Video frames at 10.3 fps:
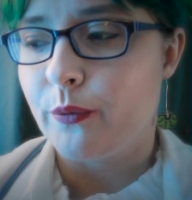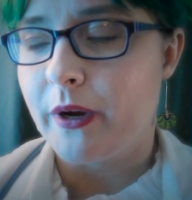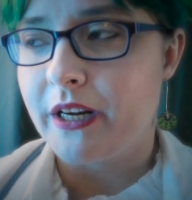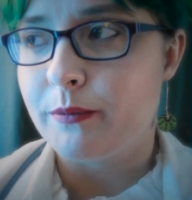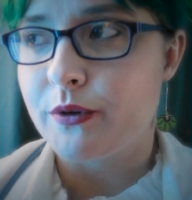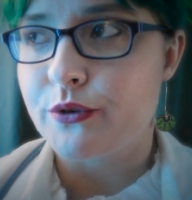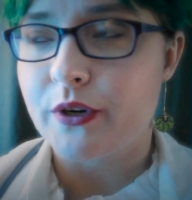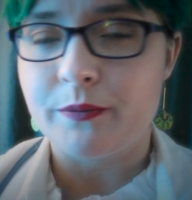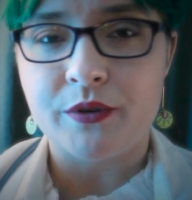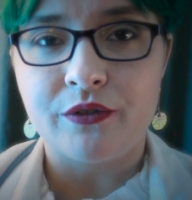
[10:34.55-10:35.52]
write a
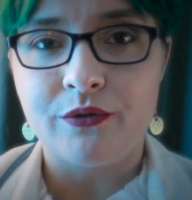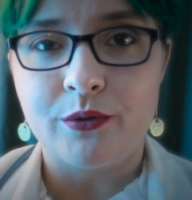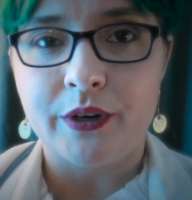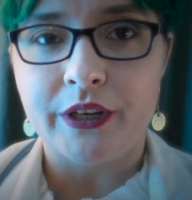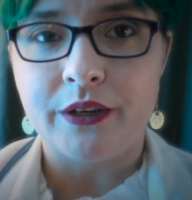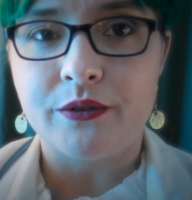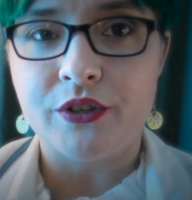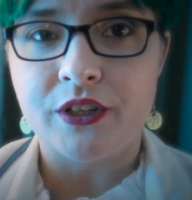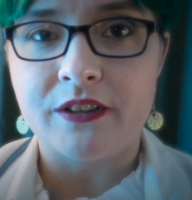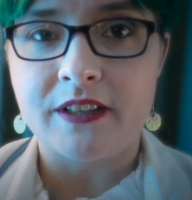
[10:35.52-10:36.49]
prescription for you
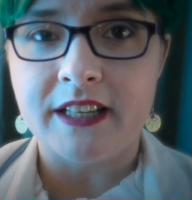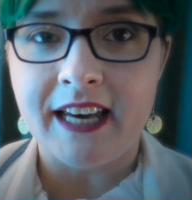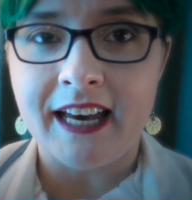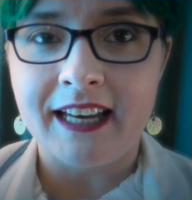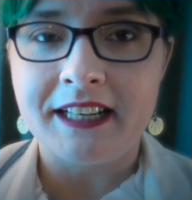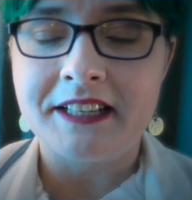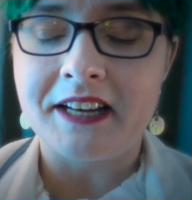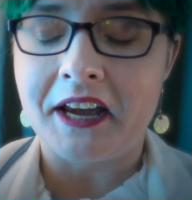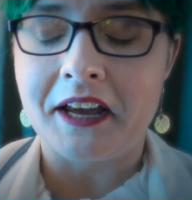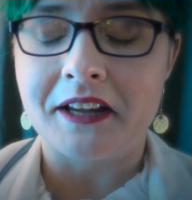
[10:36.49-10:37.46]
just yet,
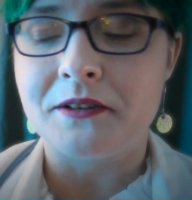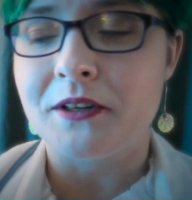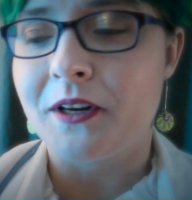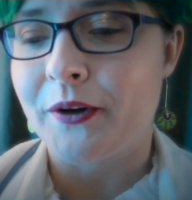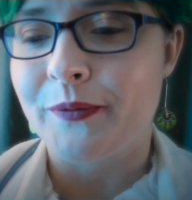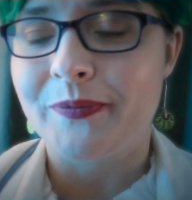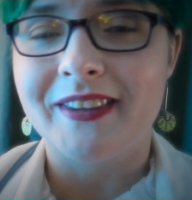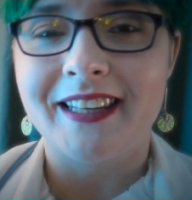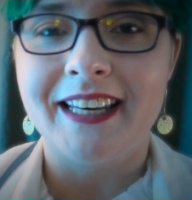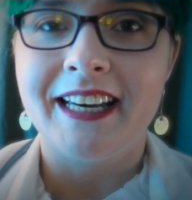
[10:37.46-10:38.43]
and you
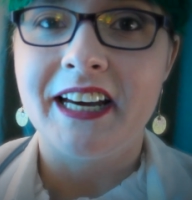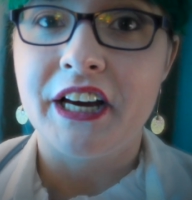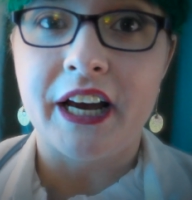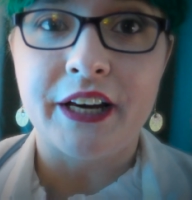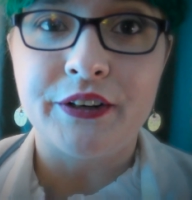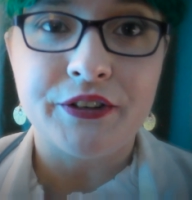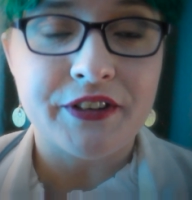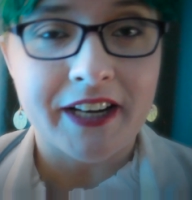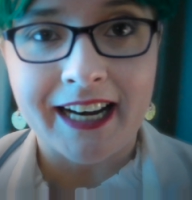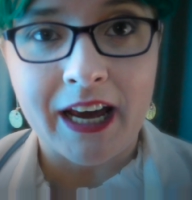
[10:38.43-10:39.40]
know, I
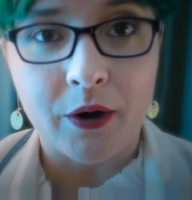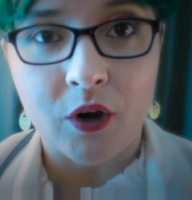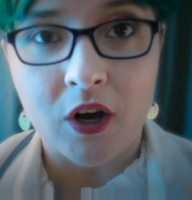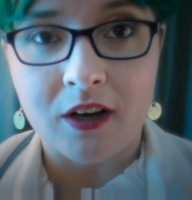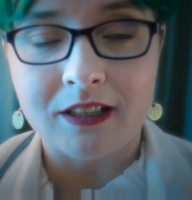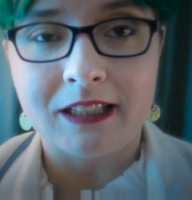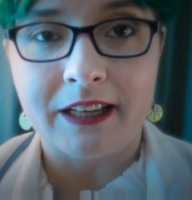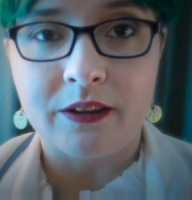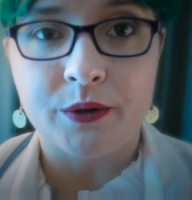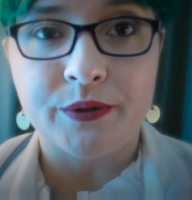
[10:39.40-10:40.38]
understand how
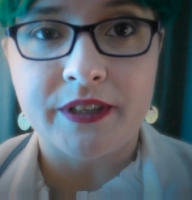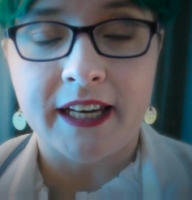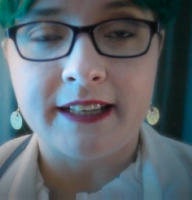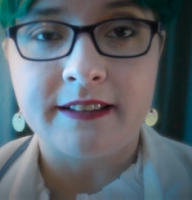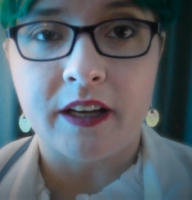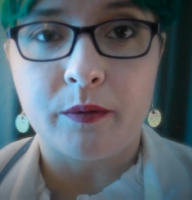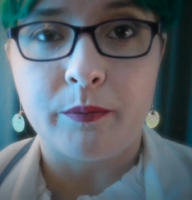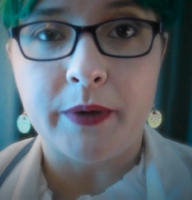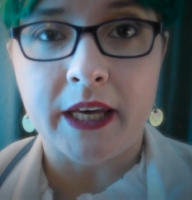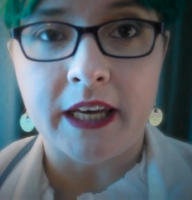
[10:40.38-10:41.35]
costly those things
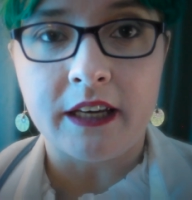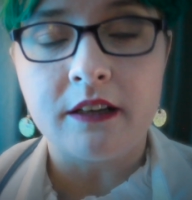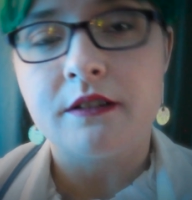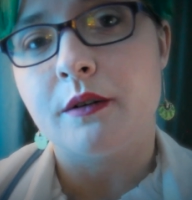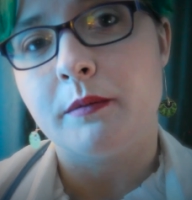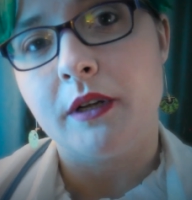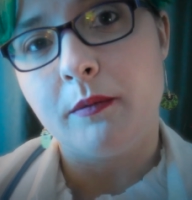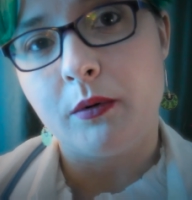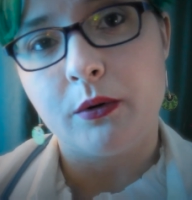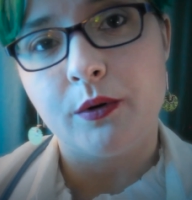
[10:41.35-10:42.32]
can be, so I'm
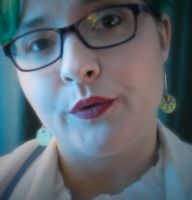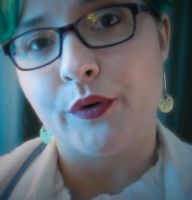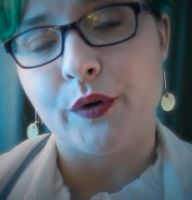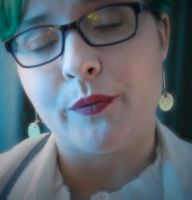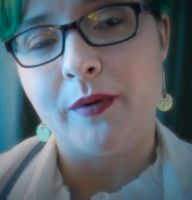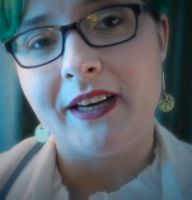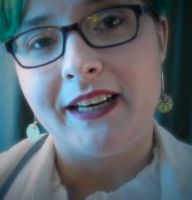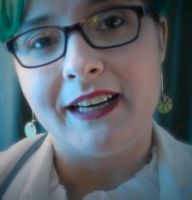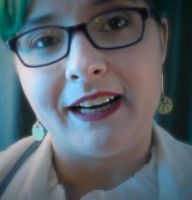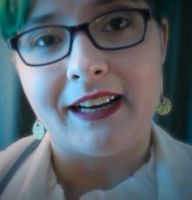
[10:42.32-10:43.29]
gonna pull from
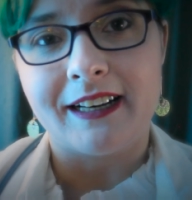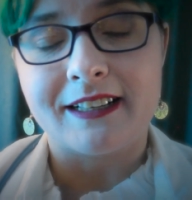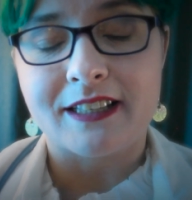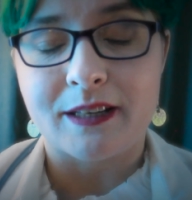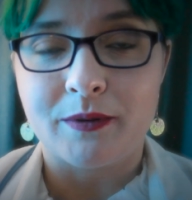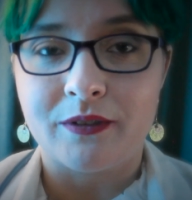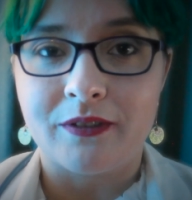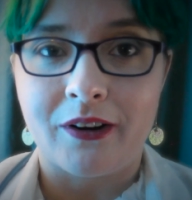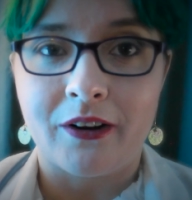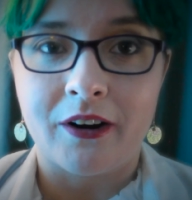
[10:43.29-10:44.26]
uh, some
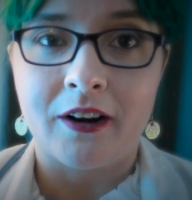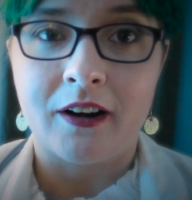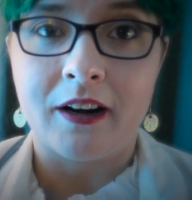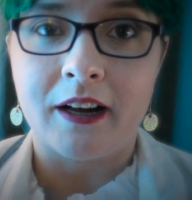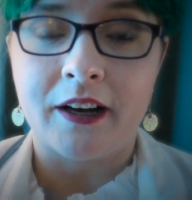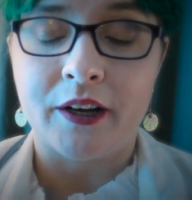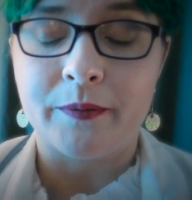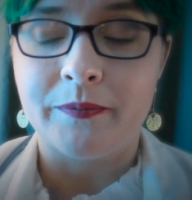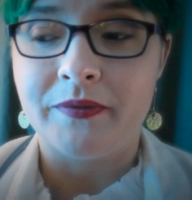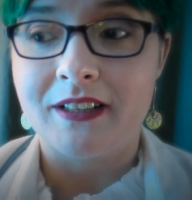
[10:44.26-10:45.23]
of our
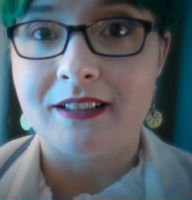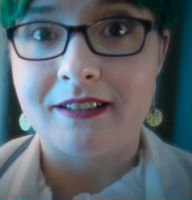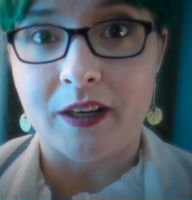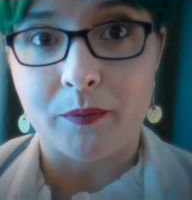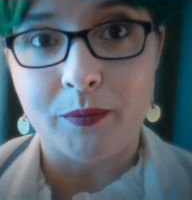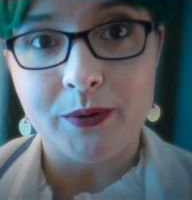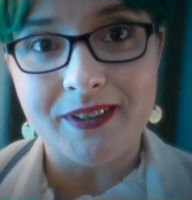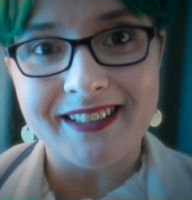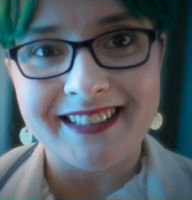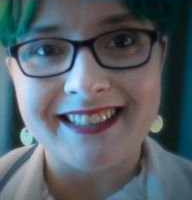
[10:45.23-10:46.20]
um,
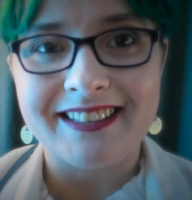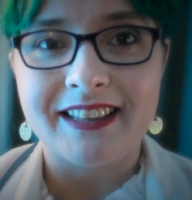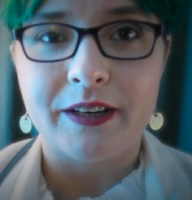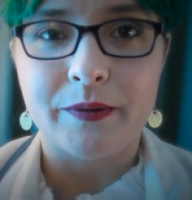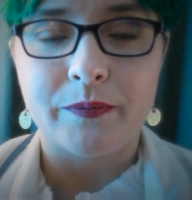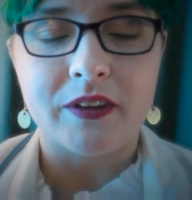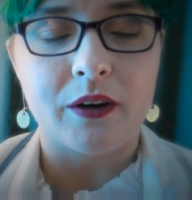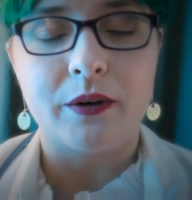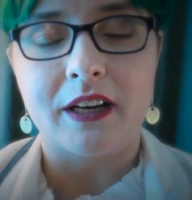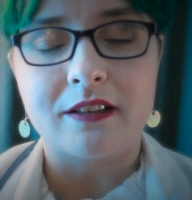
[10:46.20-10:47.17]
samples.
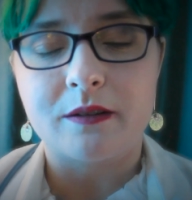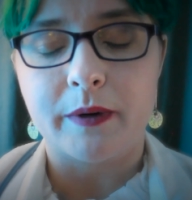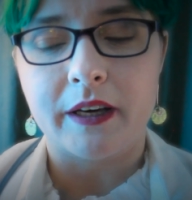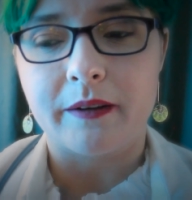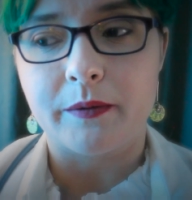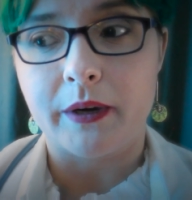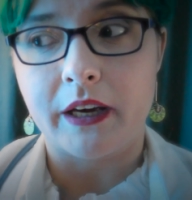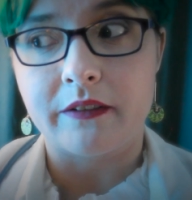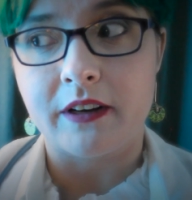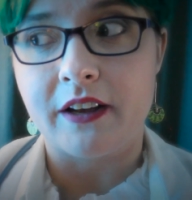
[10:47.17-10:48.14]
Oh yes, we we
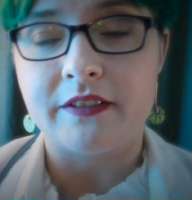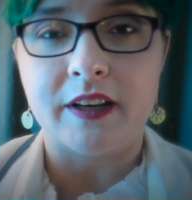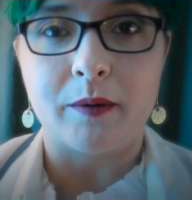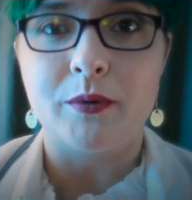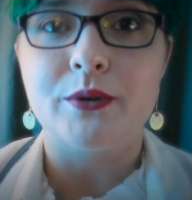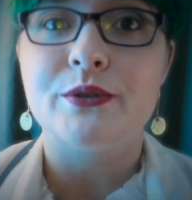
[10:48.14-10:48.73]
have enough samples